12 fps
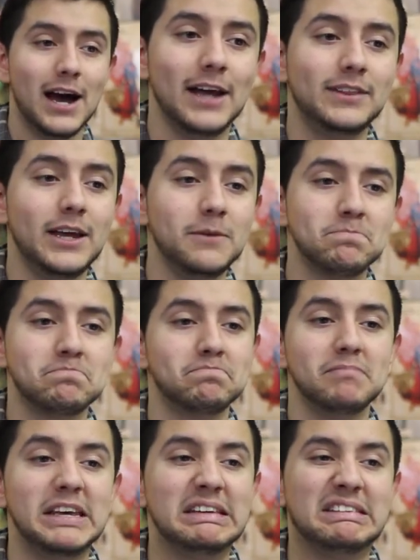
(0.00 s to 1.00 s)
I think
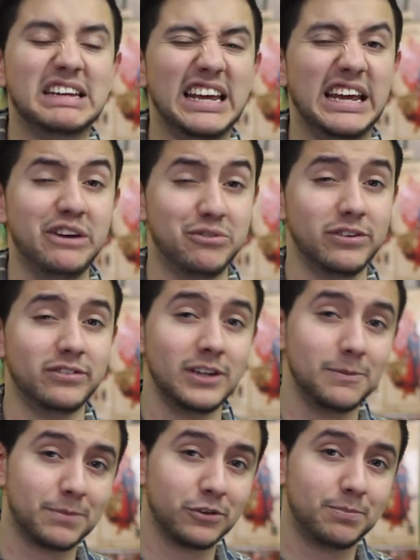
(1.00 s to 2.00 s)
is an
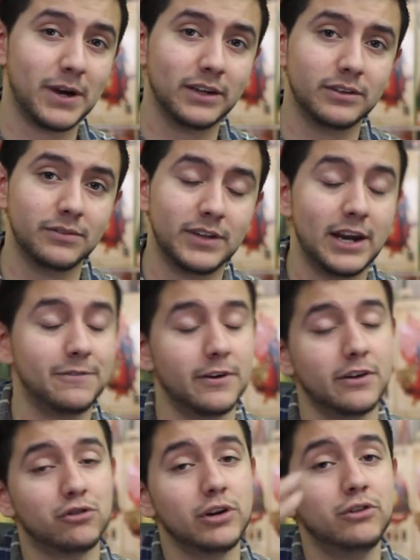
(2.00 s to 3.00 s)
interesting perspective that if
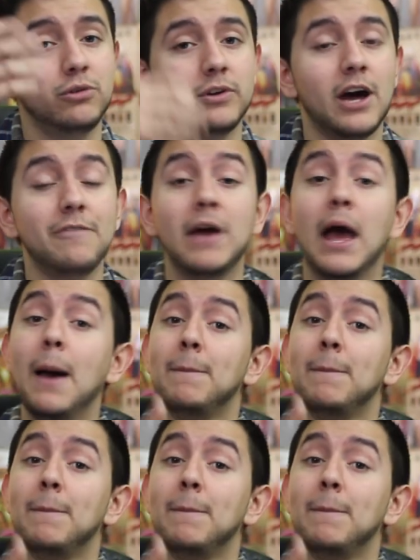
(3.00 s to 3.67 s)
it intrigues you enough,